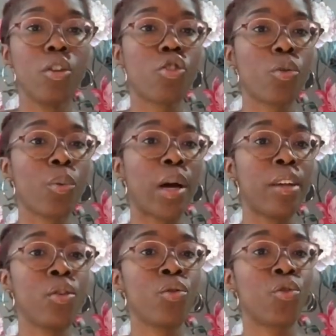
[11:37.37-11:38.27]
so I
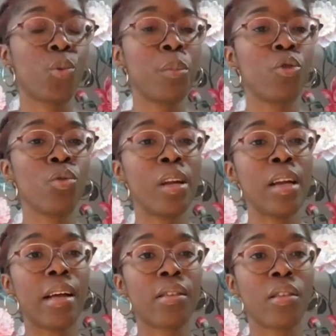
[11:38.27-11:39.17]
used swimsuit
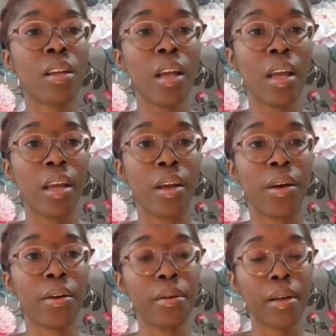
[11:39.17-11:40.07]
elastic
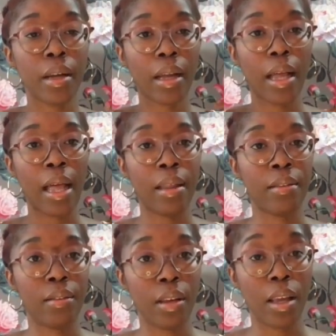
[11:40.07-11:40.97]
here
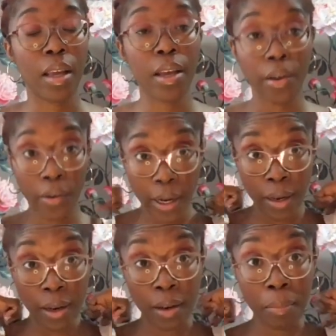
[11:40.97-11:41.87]
and
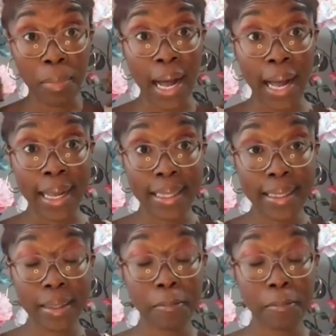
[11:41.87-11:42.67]
in the back.